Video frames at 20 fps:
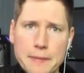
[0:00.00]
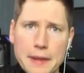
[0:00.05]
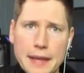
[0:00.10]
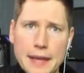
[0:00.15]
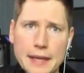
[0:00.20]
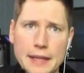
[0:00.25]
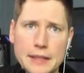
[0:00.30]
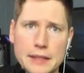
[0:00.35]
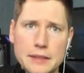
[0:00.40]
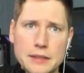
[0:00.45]

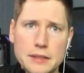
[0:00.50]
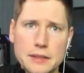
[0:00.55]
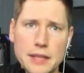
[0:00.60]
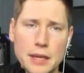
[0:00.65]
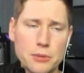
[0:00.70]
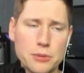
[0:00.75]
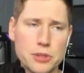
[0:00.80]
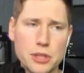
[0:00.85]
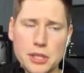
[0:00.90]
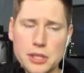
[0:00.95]
And
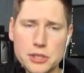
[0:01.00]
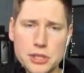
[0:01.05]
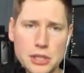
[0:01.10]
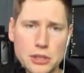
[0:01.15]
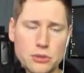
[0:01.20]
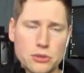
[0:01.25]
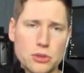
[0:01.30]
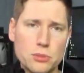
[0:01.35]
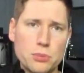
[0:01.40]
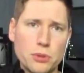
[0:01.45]
that was like a
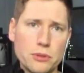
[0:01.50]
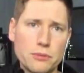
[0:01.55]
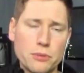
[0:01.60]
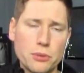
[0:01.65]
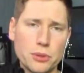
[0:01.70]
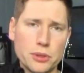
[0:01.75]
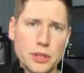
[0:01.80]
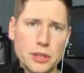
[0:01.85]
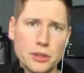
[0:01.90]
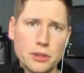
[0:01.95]
standard 2.4
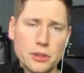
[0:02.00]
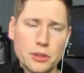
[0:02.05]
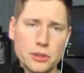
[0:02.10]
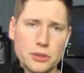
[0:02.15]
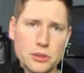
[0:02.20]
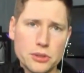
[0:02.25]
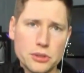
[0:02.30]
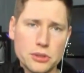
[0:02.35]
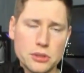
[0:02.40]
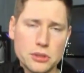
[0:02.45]

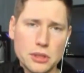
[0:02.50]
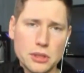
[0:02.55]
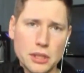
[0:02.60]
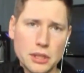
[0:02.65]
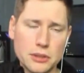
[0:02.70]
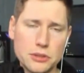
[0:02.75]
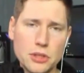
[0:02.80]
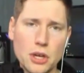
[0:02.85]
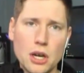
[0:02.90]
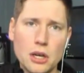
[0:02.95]
gigahertz
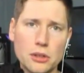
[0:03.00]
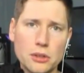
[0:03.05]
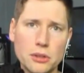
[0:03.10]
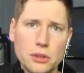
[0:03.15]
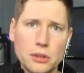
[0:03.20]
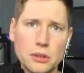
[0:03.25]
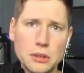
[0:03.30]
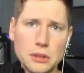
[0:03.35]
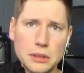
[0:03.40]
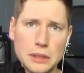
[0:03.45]

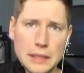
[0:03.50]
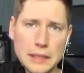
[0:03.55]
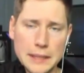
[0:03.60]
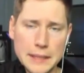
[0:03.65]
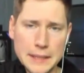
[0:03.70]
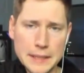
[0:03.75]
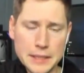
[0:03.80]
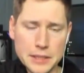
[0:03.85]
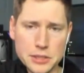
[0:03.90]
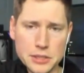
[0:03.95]
dongle
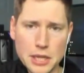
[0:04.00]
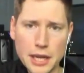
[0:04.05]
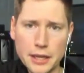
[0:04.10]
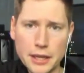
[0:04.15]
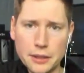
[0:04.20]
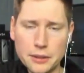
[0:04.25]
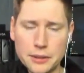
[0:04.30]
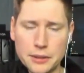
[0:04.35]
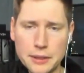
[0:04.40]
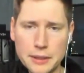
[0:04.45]

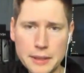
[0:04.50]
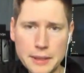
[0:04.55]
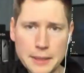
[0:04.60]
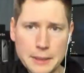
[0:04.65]
style.